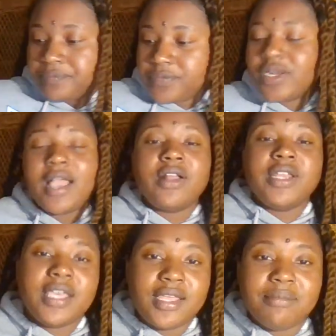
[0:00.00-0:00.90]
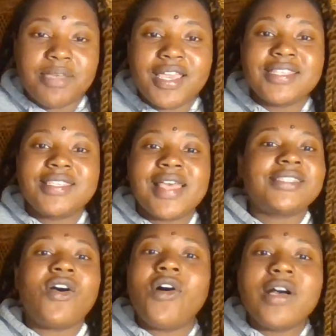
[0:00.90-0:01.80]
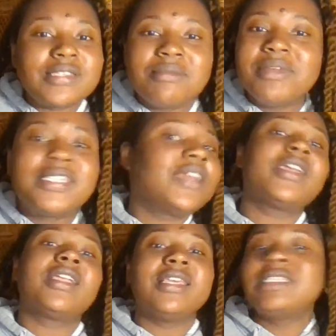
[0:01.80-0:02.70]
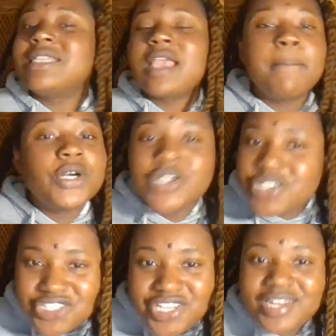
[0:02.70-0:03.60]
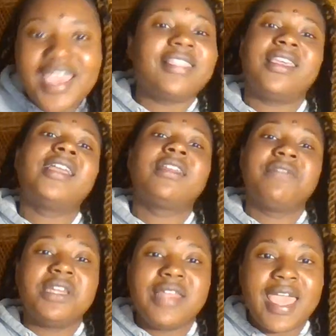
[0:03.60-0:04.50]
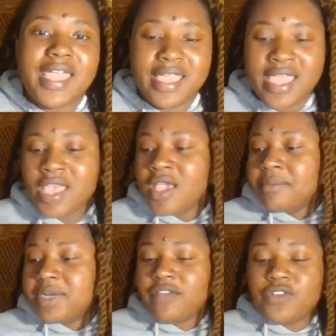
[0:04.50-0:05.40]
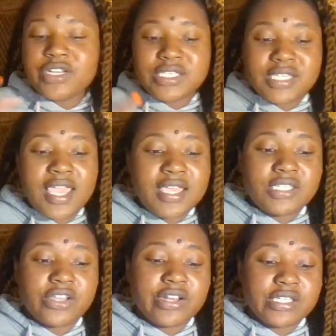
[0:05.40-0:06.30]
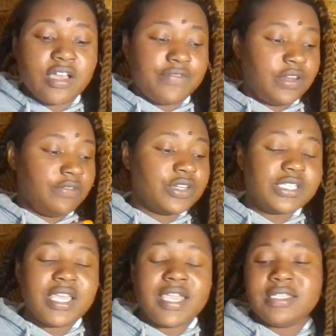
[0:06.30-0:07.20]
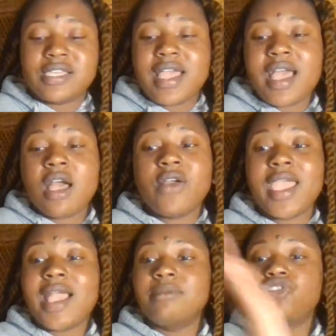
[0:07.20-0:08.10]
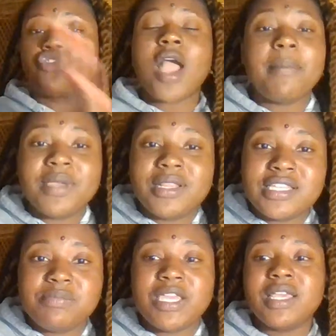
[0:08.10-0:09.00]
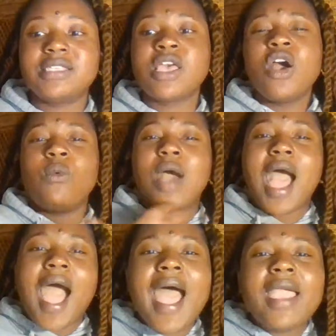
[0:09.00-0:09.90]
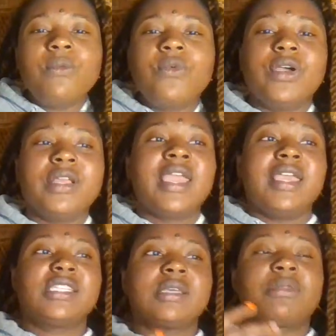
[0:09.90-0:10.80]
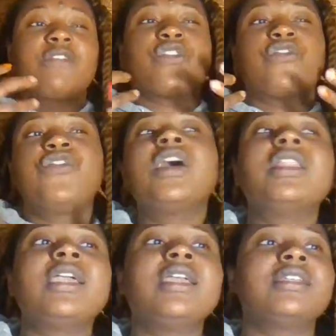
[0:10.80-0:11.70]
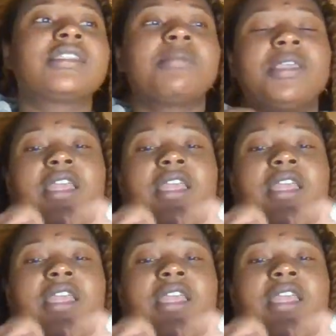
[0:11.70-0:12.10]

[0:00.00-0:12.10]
you're not going to get it, because that's all some materialistic bullshit at the end of the day. But if you're saying to yourself, and if you're saying to God, okay, I'm dropping this because what I want is something fulfilling, is something